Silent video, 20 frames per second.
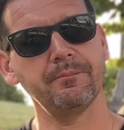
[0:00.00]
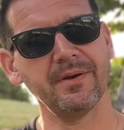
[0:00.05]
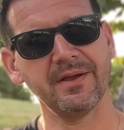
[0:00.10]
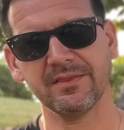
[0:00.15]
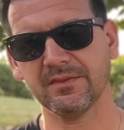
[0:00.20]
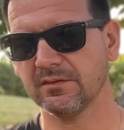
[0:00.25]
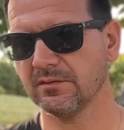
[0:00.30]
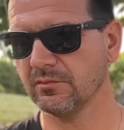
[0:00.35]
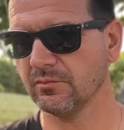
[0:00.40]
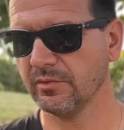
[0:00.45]
but
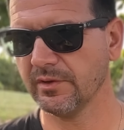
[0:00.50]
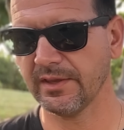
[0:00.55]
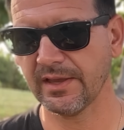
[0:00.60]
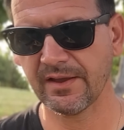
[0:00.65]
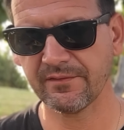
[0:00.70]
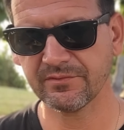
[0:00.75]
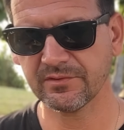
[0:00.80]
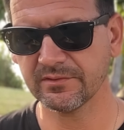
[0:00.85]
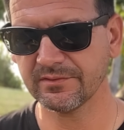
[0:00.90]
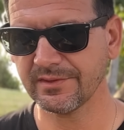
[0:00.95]
we
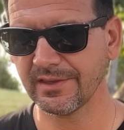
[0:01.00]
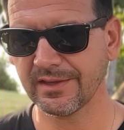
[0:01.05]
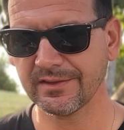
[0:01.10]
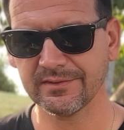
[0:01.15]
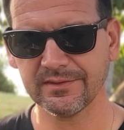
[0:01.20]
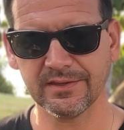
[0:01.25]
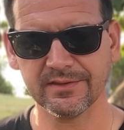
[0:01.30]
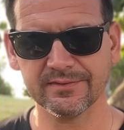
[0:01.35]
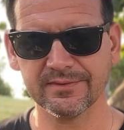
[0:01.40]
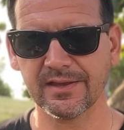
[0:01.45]
have to take
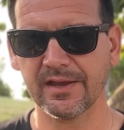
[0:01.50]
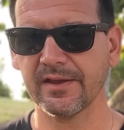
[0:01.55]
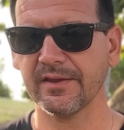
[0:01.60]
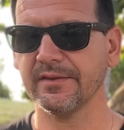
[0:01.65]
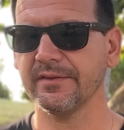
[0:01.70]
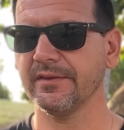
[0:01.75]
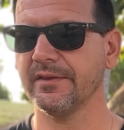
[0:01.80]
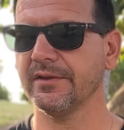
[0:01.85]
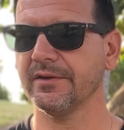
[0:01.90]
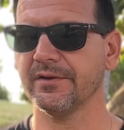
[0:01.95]
the entire
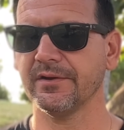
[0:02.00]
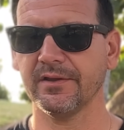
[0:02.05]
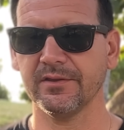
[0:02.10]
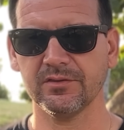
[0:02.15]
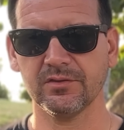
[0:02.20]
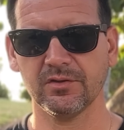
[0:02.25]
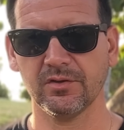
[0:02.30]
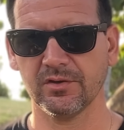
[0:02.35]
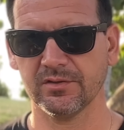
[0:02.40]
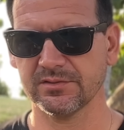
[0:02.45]
year
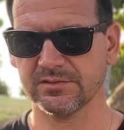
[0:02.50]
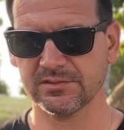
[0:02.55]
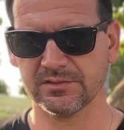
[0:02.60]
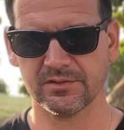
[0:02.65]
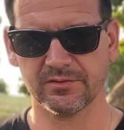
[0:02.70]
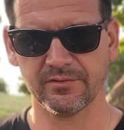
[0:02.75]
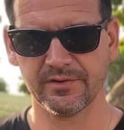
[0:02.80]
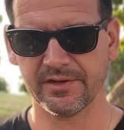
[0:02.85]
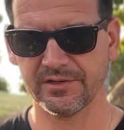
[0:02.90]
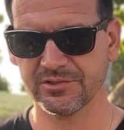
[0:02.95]
into
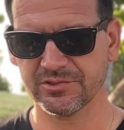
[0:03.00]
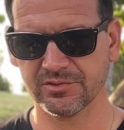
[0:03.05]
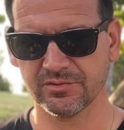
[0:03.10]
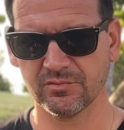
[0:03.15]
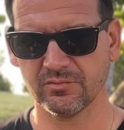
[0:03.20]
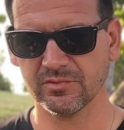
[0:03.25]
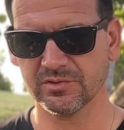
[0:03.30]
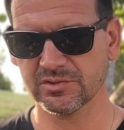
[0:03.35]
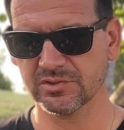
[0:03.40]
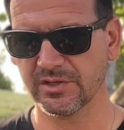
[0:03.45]

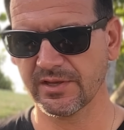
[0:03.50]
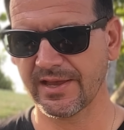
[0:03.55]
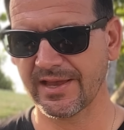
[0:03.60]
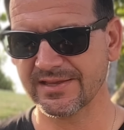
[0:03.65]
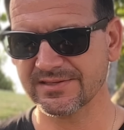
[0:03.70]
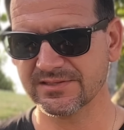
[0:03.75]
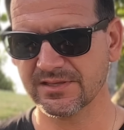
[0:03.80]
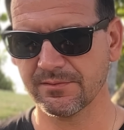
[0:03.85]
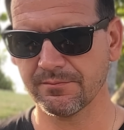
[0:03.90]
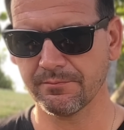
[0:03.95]
consideration, which
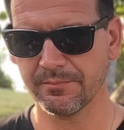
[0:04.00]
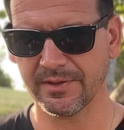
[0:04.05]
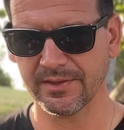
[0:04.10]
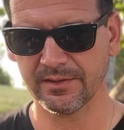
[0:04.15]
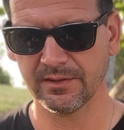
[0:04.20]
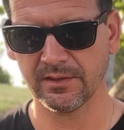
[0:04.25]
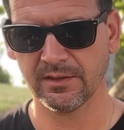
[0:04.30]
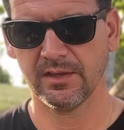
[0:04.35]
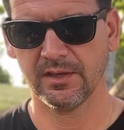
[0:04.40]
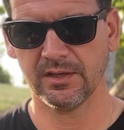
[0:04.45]
hasn't
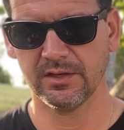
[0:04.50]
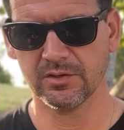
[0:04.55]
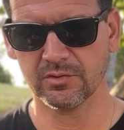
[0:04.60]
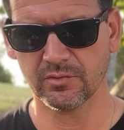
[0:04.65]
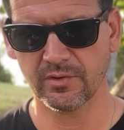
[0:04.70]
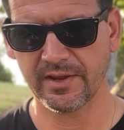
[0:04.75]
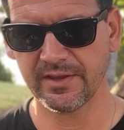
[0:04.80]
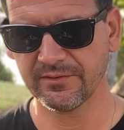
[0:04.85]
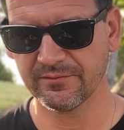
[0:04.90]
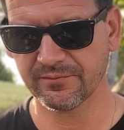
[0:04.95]
been
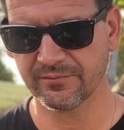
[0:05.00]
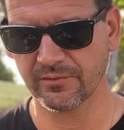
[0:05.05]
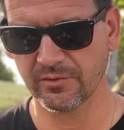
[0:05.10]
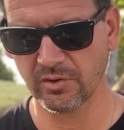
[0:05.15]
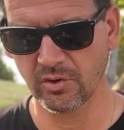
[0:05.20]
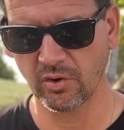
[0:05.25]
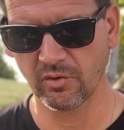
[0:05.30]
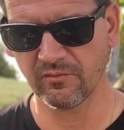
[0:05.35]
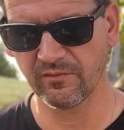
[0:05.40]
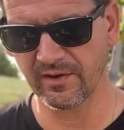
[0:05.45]
great for
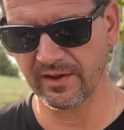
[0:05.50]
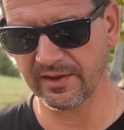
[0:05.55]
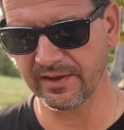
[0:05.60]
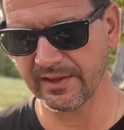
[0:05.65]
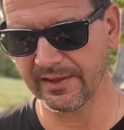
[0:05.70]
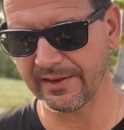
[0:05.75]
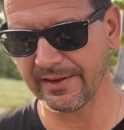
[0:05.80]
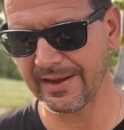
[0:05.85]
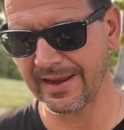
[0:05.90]
Novak. And